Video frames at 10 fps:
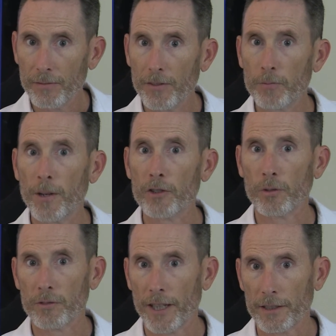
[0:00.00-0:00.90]

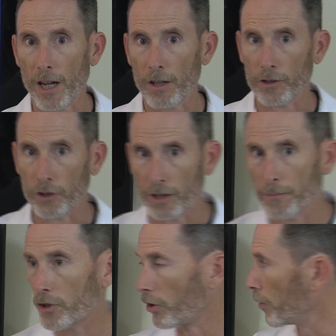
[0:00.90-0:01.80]
special technology. Let
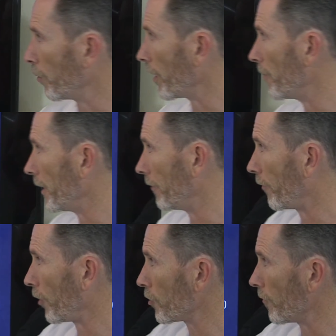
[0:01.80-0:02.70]
me show you what I mean.
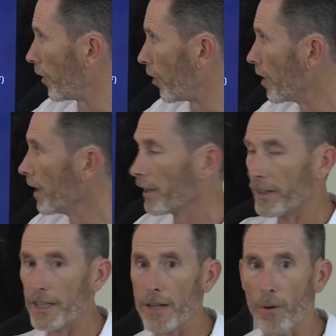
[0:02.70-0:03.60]
First of all,
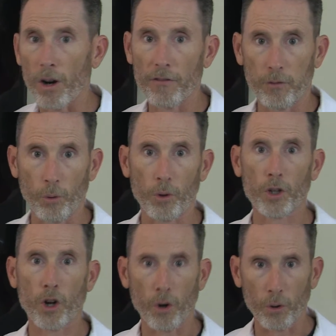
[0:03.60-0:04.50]
the MR4
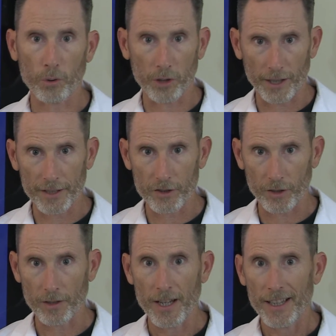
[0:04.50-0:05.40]
cold
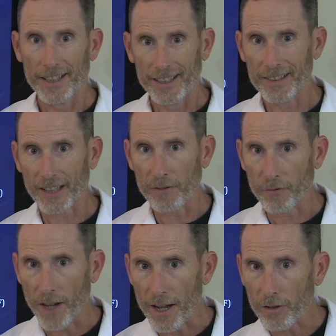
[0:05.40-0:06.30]
laser is a
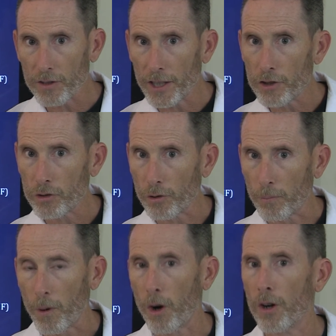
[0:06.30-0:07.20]
foundational
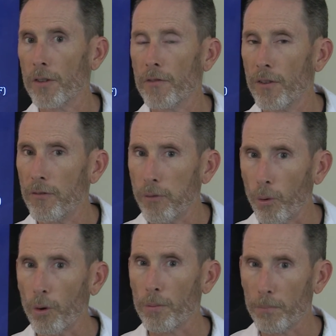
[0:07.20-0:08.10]
part of the
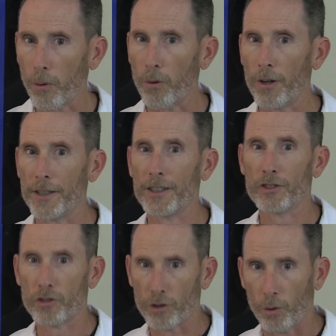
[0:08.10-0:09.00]
4-point
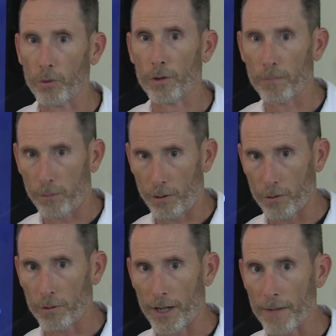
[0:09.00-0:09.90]
shoulder
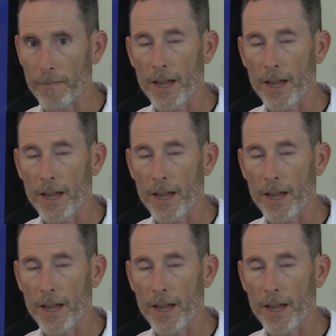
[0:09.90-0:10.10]
program.